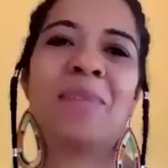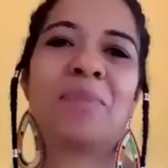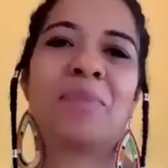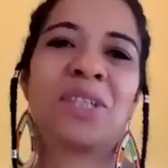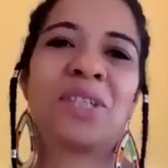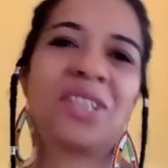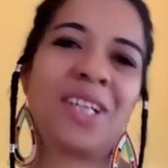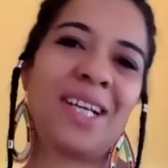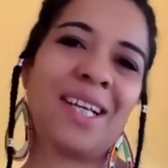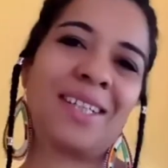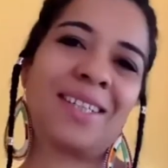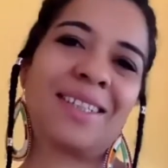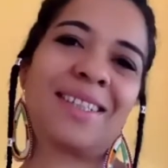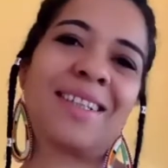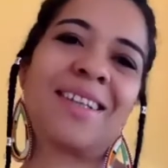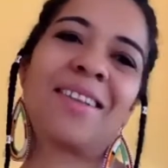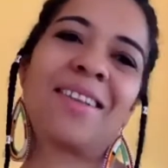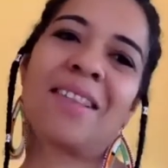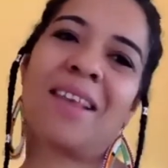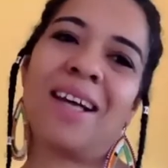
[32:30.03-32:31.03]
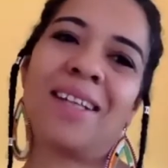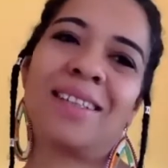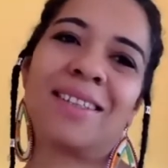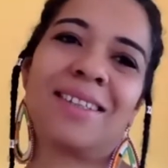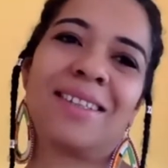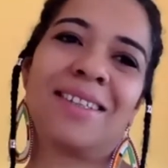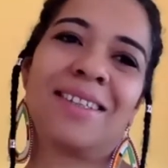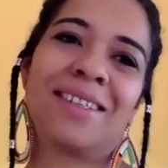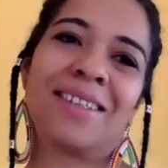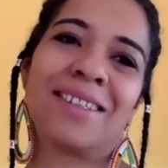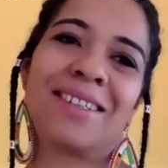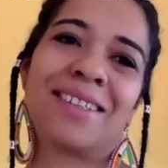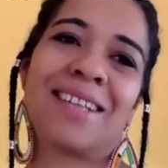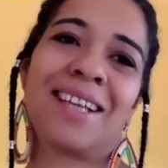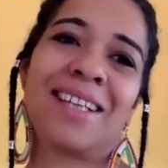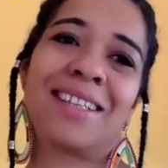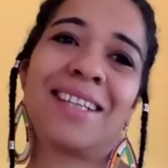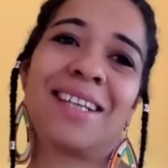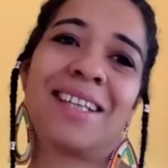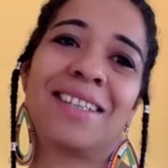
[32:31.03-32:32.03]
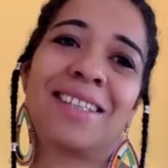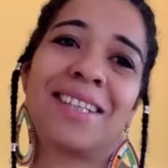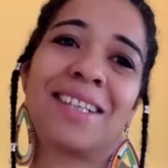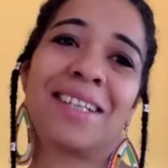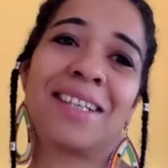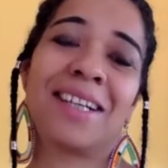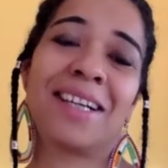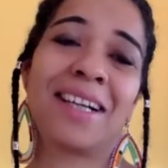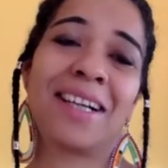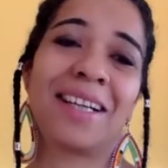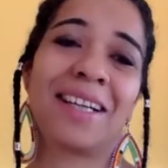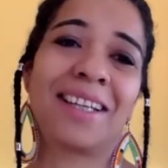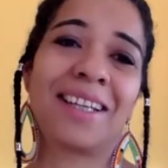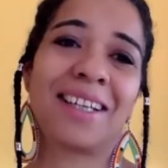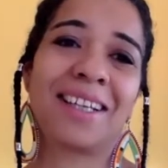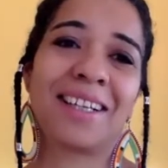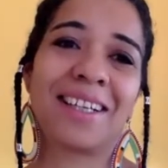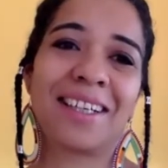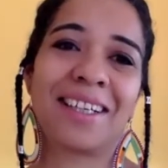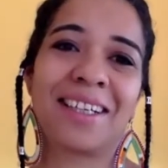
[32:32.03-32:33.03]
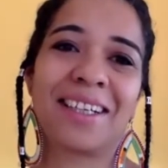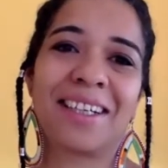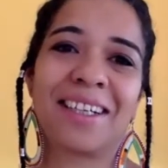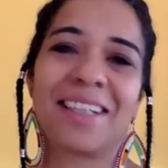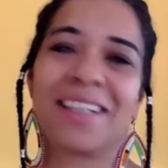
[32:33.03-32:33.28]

appreciate that, Staceyann, and I think